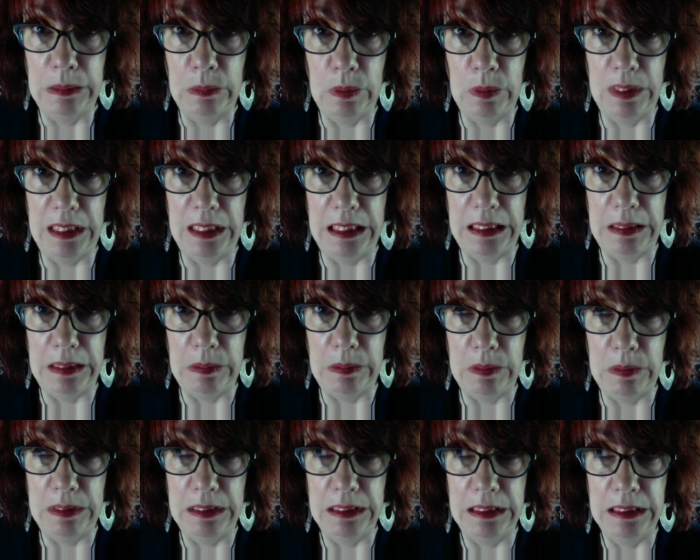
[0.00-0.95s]
wow.
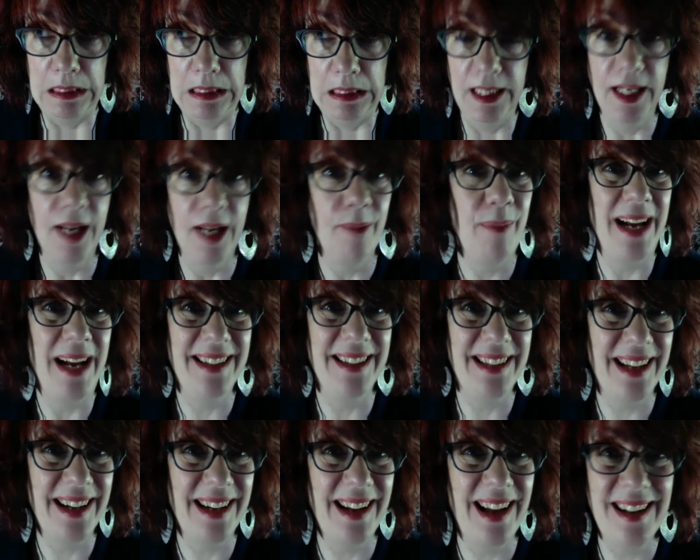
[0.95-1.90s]
And back
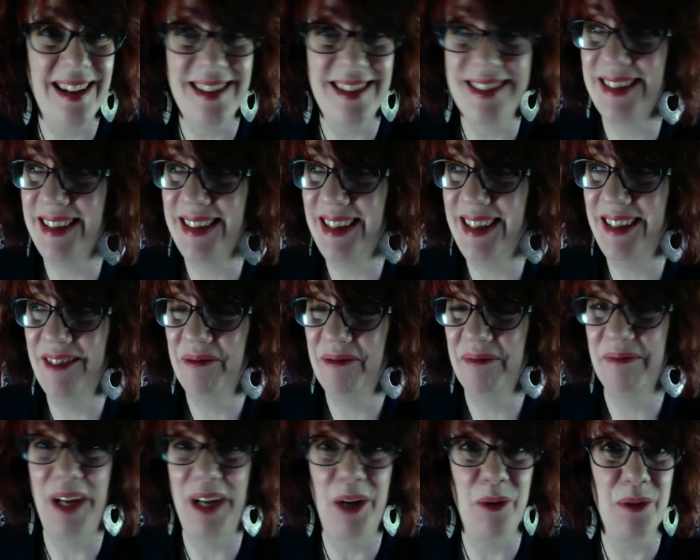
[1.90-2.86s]
then, honestly,
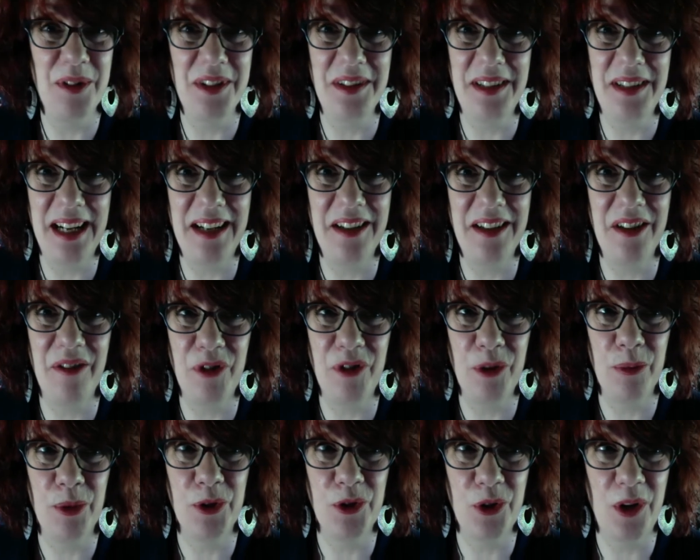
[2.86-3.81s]
I wasn't that
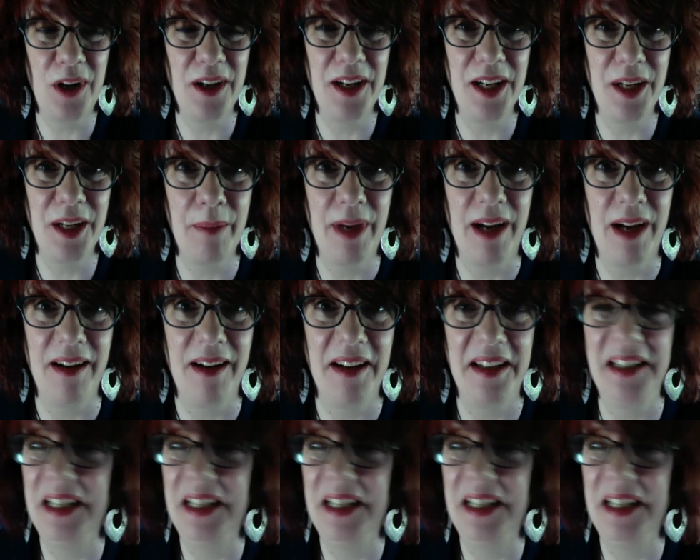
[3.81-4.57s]
comfortable talking about it.